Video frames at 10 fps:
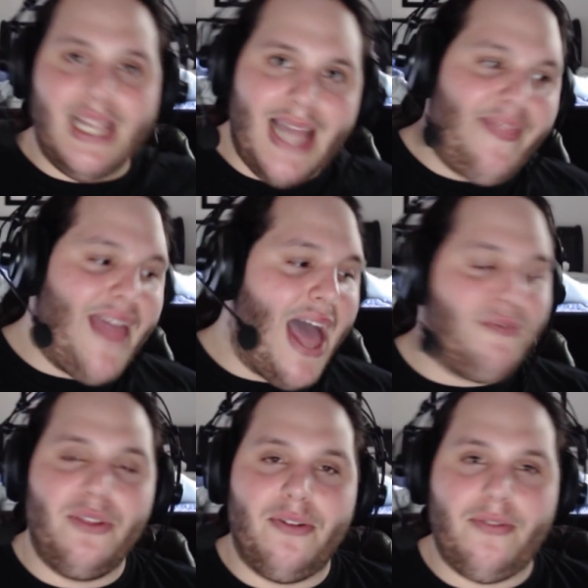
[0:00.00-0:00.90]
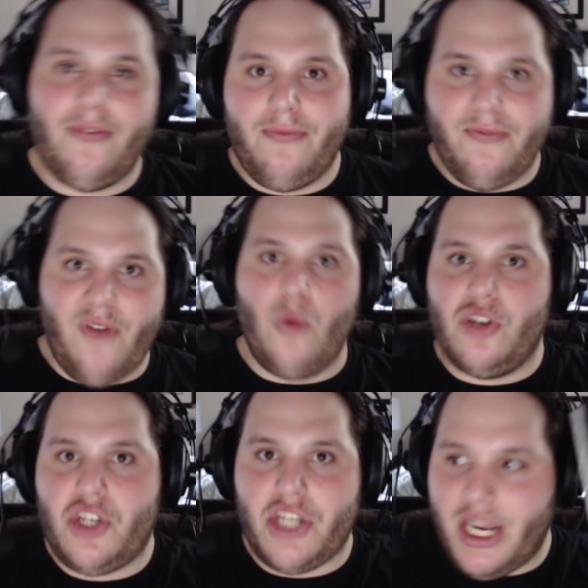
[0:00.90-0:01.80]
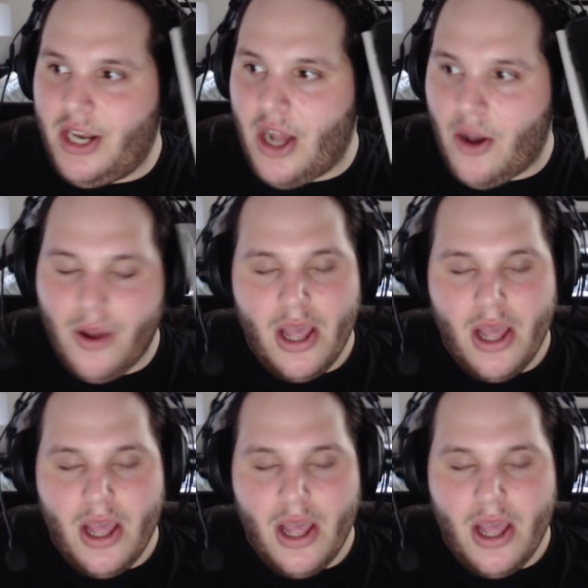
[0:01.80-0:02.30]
Let that for the phone shit, you know?